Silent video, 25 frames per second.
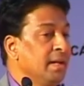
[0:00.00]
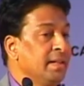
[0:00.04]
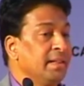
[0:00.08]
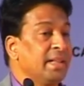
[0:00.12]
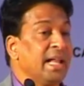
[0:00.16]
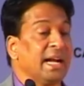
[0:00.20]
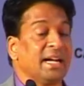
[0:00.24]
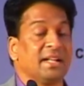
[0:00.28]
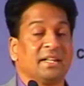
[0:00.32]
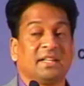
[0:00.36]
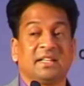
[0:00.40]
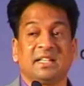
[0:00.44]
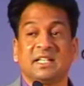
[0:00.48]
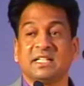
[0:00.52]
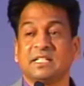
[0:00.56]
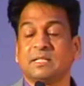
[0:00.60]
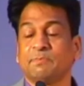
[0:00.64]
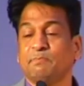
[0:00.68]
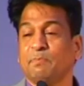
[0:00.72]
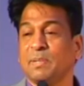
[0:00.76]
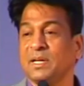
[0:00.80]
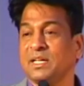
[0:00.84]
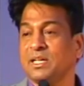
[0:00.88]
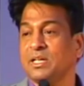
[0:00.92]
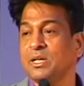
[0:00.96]
that this
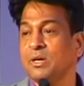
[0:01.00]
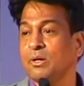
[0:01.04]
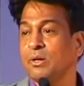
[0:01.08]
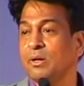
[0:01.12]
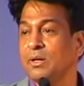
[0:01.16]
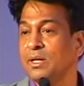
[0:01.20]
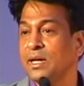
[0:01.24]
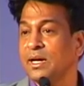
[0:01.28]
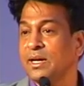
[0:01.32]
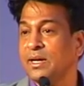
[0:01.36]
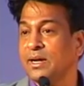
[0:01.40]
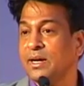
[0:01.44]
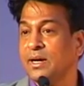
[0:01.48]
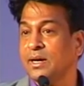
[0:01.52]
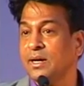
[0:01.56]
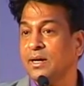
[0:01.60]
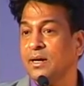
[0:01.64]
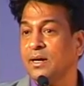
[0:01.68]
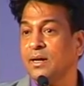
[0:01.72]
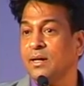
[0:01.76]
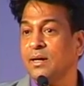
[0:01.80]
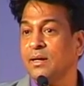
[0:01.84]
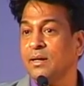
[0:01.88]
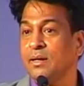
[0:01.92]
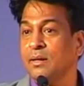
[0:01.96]
particular
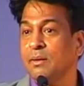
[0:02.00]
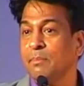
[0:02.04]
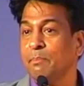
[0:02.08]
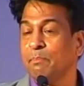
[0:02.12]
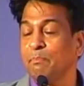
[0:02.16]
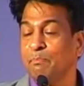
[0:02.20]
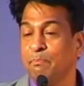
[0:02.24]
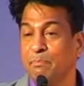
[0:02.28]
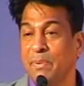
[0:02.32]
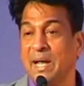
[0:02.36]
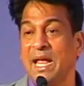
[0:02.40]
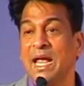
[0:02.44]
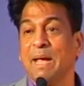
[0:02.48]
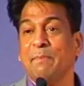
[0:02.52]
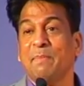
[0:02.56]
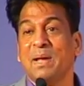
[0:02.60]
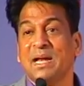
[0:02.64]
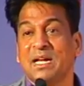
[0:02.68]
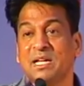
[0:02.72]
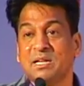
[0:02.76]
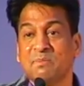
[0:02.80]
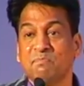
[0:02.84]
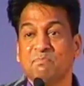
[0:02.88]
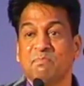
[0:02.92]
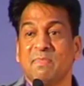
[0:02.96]

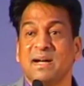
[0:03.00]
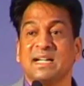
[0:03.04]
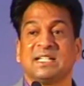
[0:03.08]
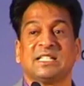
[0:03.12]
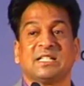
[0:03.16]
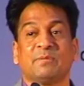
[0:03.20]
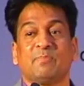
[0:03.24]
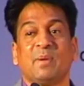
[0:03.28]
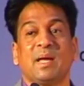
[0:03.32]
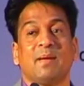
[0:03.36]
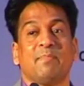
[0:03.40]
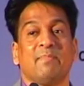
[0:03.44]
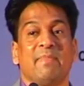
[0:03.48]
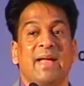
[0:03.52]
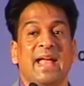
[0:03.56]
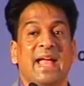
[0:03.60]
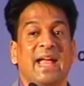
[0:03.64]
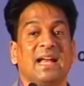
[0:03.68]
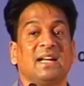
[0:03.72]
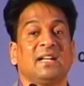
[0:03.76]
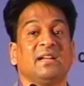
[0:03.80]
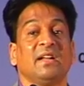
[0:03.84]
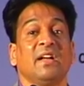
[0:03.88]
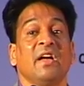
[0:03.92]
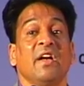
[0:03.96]
payment must be
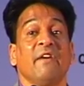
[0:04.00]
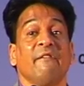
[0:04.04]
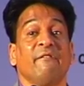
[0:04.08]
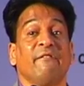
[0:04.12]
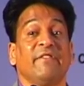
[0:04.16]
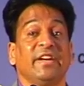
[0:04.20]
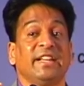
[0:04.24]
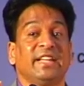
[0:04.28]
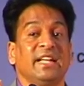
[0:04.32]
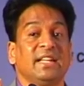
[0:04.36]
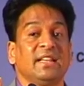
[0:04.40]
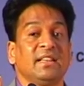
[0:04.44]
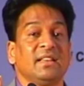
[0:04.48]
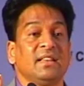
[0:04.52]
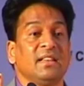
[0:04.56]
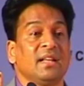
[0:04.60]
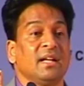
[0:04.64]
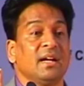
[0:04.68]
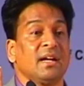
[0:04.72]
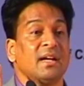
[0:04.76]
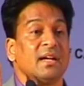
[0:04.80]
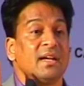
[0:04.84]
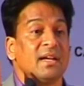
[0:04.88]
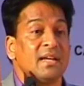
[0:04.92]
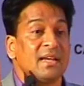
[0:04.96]
made within
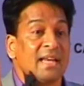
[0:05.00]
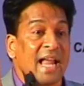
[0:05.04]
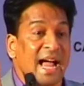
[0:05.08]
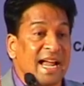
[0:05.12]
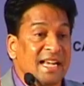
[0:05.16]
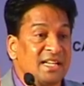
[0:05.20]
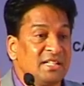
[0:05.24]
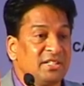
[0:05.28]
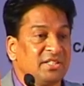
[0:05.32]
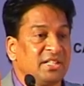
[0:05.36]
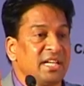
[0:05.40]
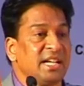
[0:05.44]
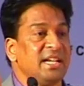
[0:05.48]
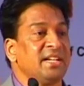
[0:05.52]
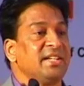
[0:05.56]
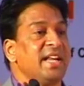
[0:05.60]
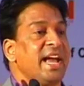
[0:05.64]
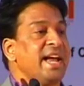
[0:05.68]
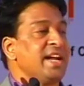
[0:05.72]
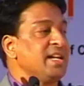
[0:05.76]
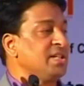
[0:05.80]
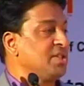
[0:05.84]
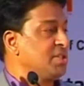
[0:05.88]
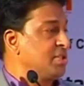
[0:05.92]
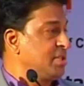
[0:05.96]
90
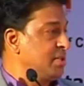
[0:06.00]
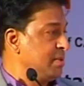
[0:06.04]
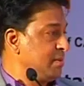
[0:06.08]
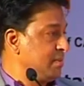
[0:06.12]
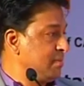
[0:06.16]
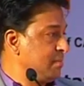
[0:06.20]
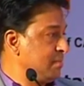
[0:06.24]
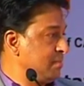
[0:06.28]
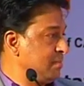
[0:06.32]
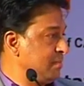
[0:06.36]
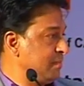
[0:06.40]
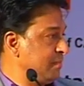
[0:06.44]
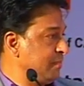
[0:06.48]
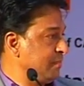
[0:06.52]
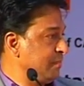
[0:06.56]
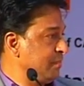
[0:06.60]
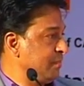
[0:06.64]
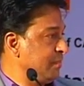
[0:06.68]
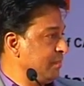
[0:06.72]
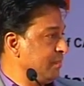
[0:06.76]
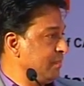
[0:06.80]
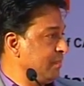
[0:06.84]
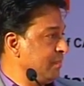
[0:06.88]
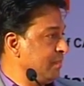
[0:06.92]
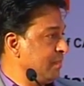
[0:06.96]
days
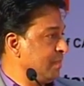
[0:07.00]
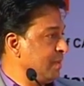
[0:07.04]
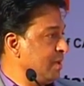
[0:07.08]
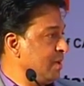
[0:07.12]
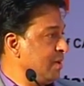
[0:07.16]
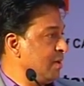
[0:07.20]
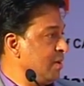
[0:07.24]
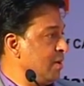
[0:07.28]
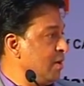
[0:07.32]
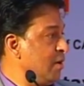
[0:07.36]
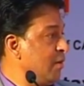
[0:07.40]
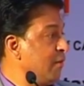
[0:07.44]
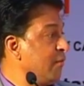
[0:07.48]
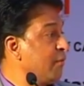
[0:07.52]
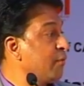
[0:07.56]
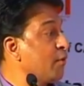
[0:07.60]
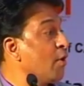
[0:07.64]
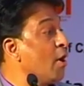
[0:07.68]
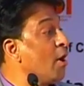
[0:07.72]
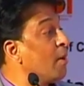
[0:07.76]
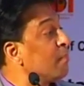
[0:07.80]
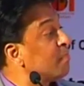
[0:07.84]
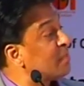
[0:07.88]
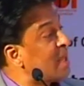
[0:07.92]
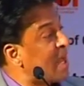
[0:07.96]

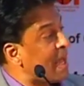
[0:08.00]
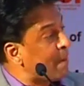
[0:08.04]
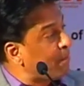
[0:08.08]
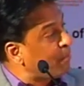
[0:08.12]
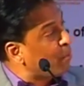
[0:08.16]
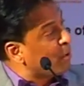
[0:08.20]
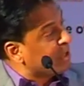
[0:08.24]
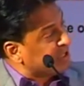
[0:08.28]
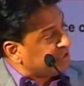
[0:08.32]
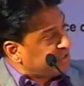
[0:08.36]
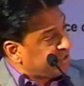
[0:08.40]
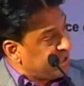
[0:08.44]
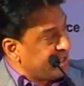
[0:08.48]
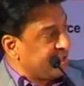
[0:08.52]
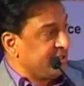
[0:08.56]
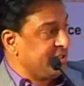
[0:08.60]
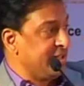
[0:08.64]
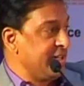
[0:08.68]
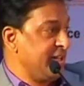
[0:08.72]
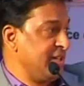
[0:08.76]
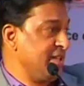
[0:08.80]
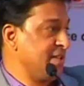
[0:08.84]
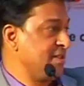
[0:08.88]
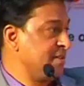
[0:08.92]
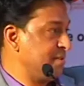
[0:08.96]
from the appointed
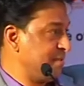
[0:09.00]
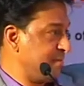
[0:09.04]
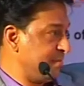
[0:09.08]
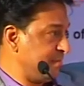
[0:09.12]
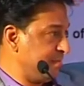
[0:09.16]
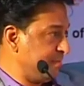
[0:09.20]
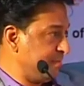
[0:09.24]
date,